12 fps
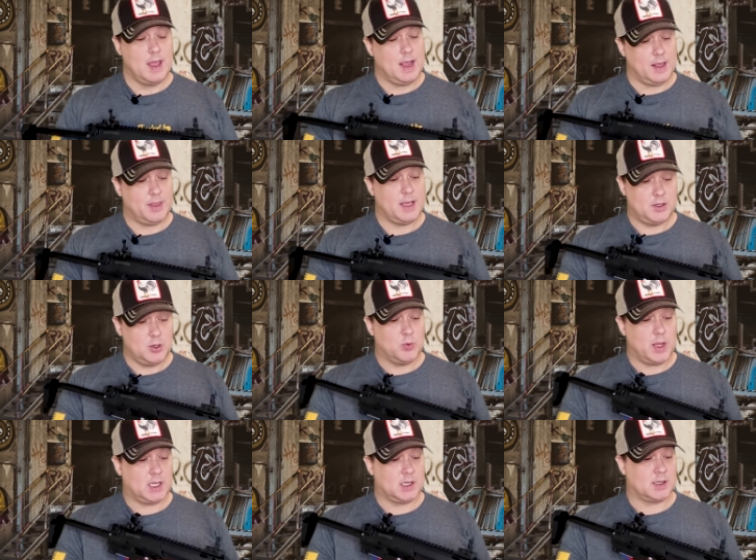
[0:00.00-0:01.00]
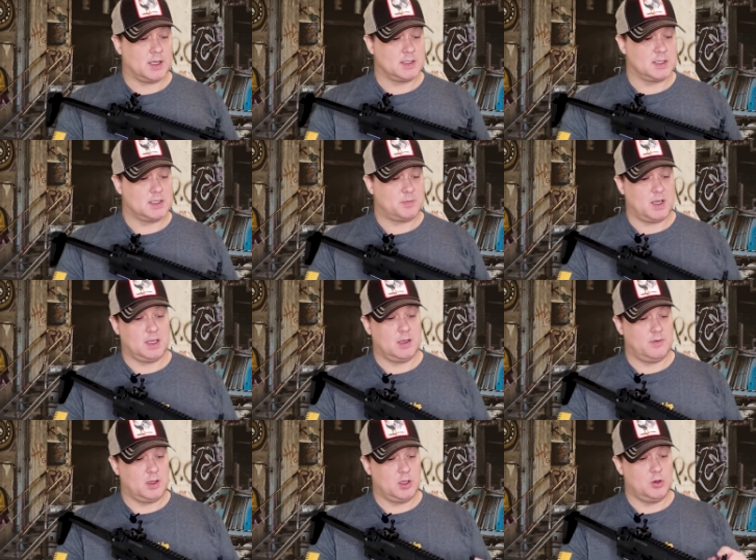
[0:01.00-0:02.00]
and they do recognize this by
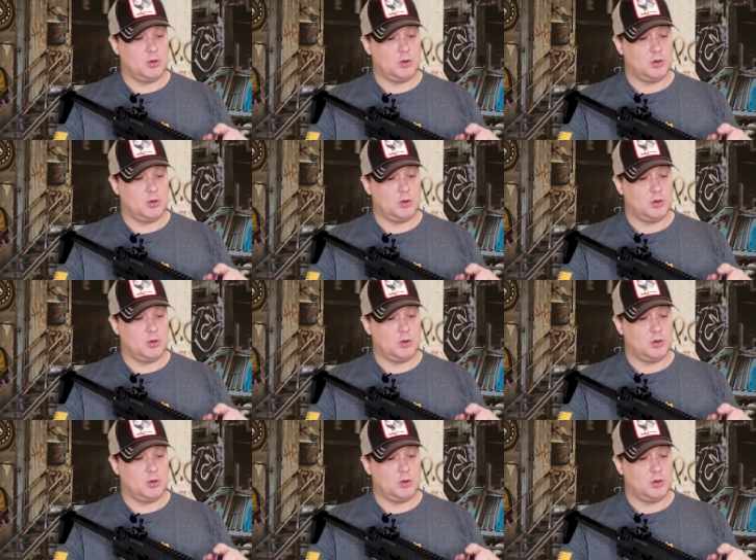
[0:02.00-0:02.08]
giving you